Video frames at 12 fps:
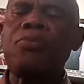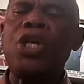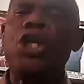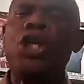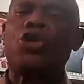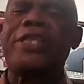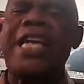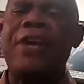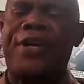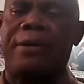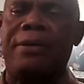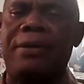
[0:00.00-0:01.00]
to David
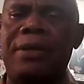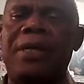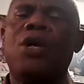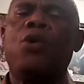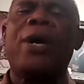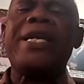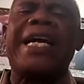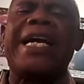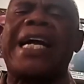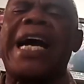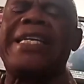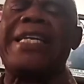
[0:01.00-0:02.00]
when they
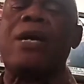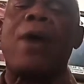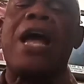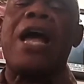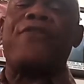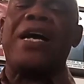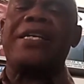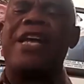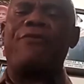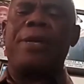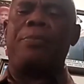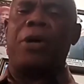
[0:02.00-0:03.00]
carried the wife and
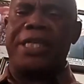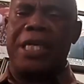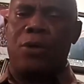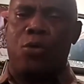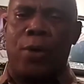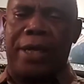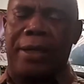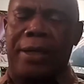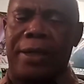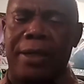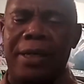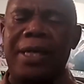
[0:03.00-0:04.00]
everybody away,
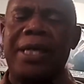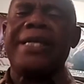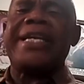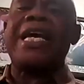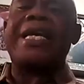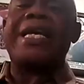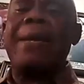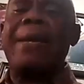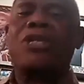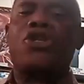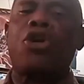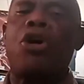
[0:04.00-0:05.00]
they came
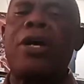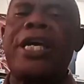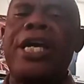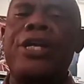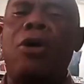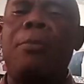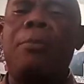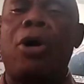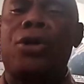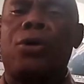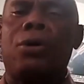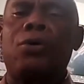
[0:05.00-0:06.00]
and saw a young
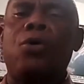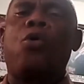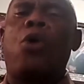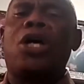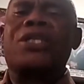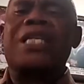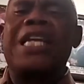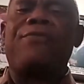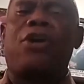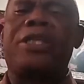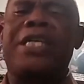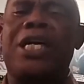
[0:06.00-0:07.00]
boy who was left
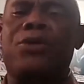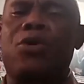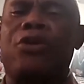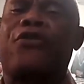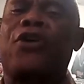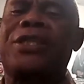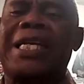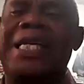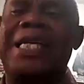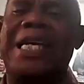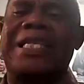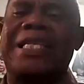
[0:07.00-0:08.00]
on the road for three
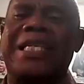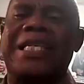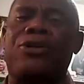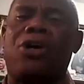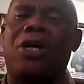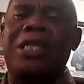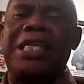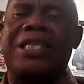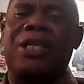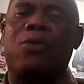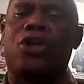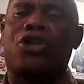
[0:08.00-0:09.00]
days. He did not eat.
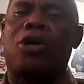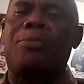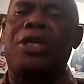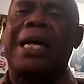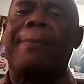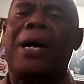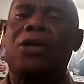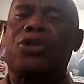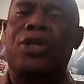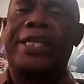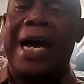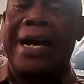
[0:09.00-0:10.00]
He was almost about
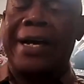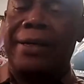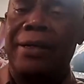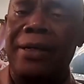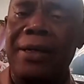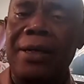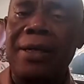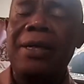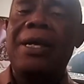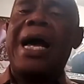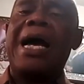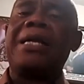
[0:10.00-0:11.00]
to die.
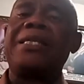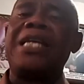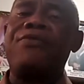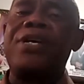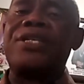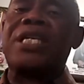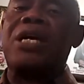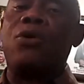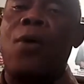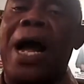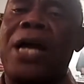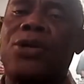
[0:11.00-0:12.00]
And David said,
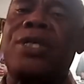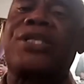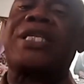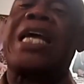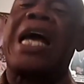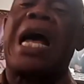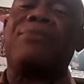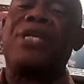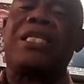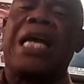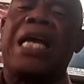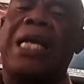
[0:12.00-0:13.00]
Who are you? He said, I'm
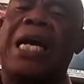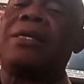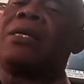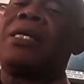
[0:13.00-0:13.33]
this and that.